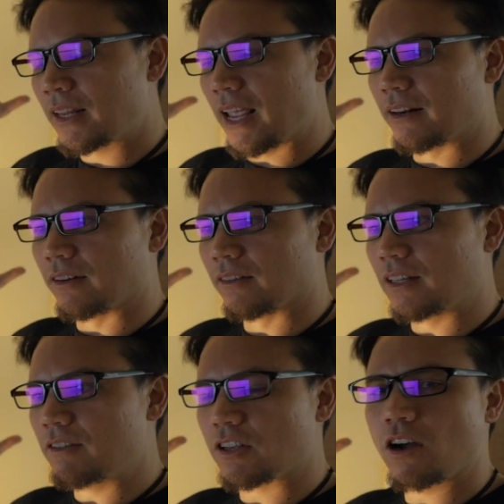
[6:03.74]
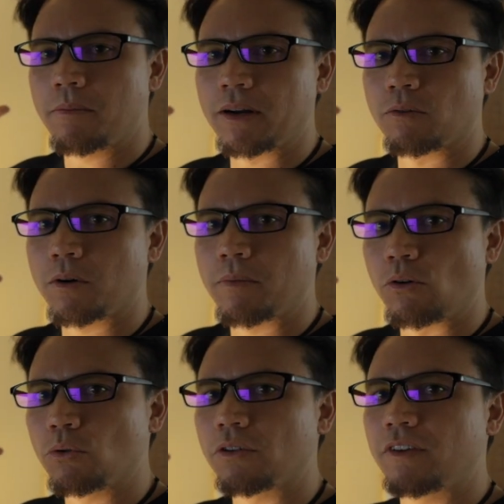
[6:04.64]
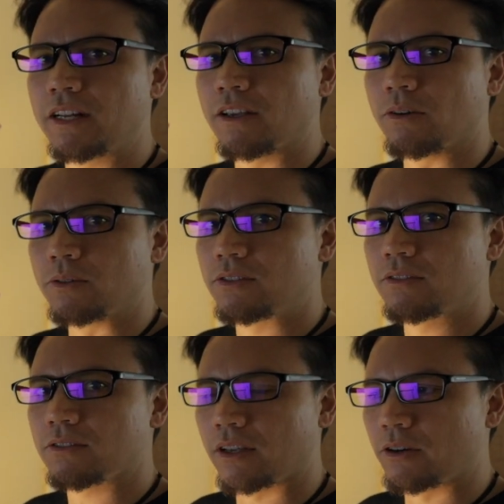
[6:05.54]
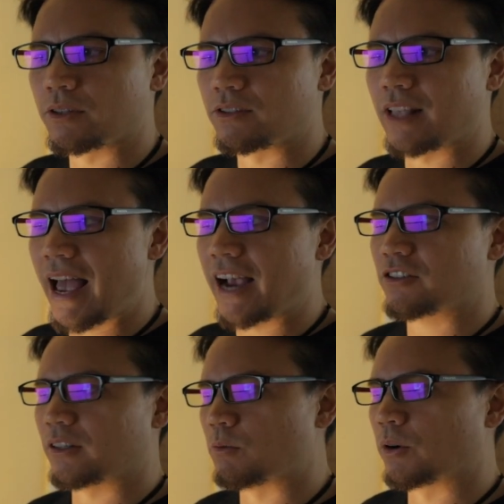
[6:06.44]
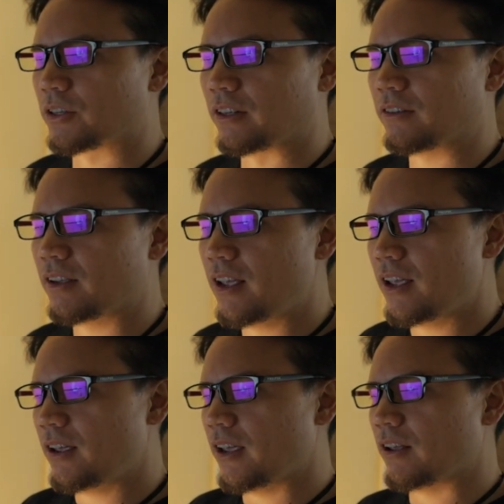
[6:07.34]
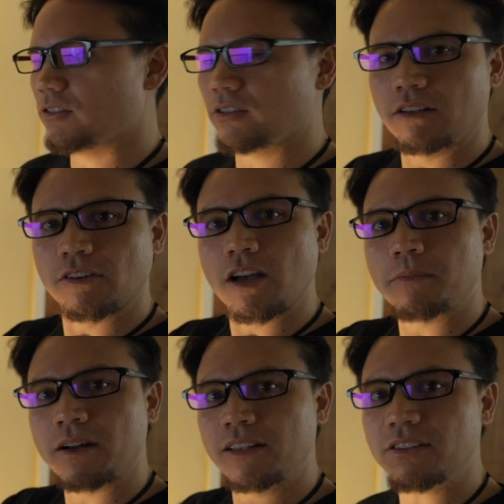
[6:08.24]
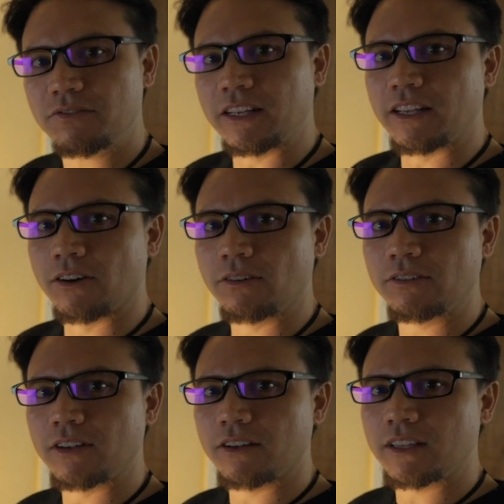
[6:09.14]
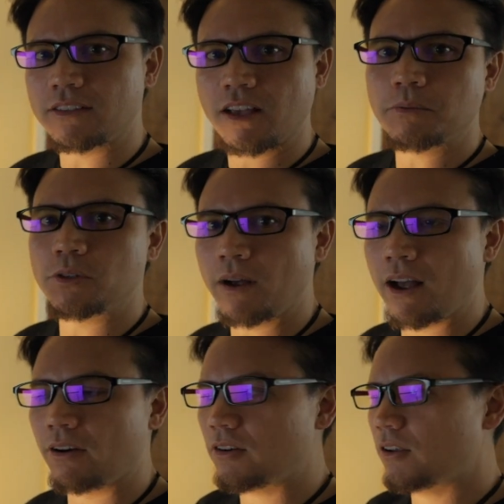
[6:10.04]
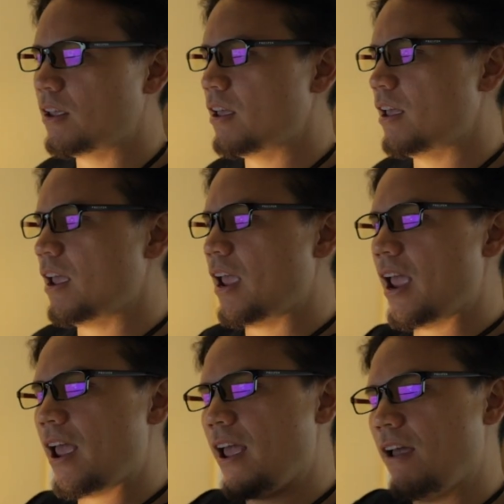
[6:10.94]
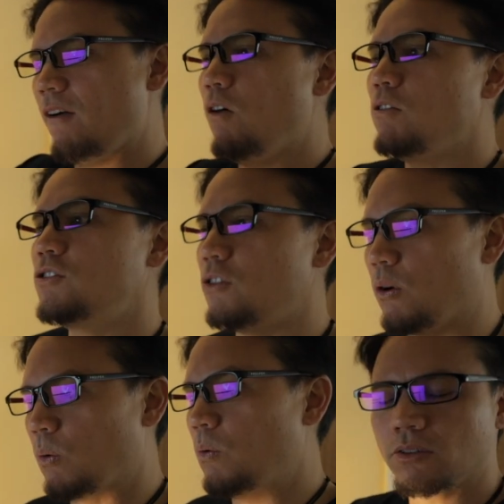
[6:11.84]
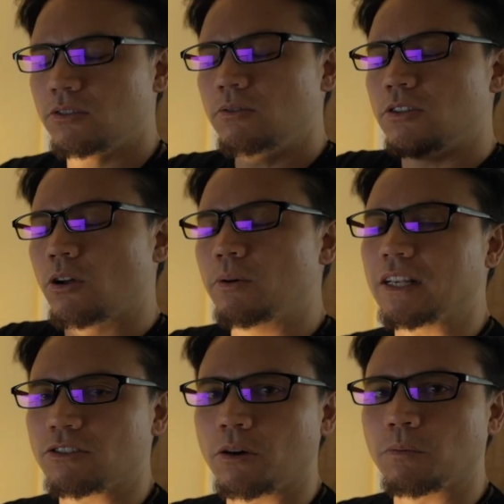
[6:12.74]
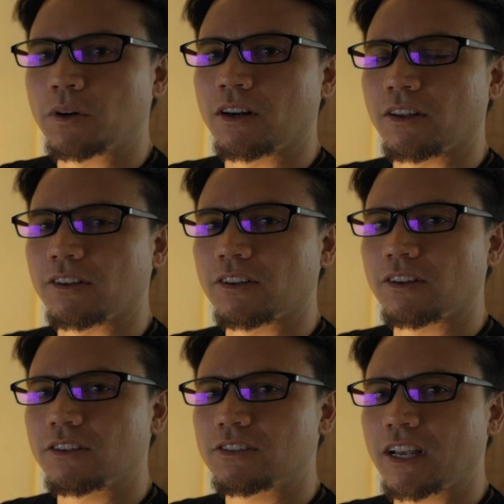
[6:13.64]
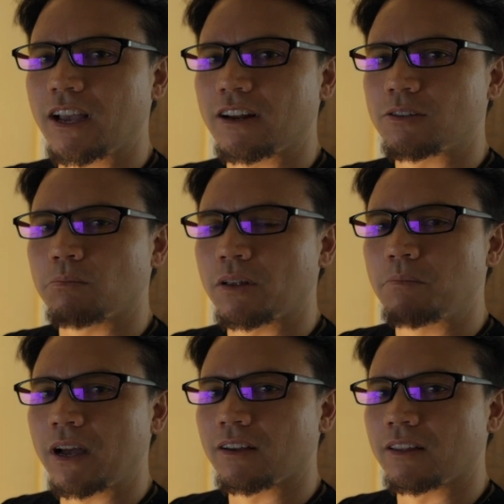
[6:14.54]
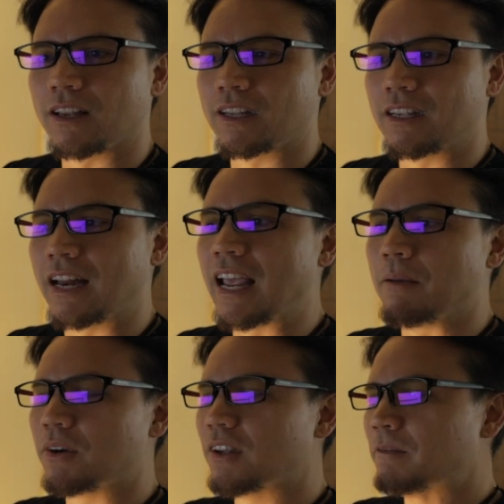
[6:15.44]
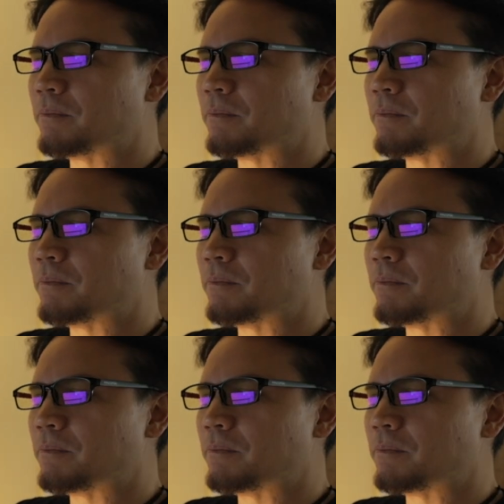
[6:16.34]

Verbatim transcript: and leave a comment on one of my older videos so I know this is actually working. And also leave a comment on this video if this helped you out. Also, as soon as Noah gets home, we're gonna check out his blood python that he named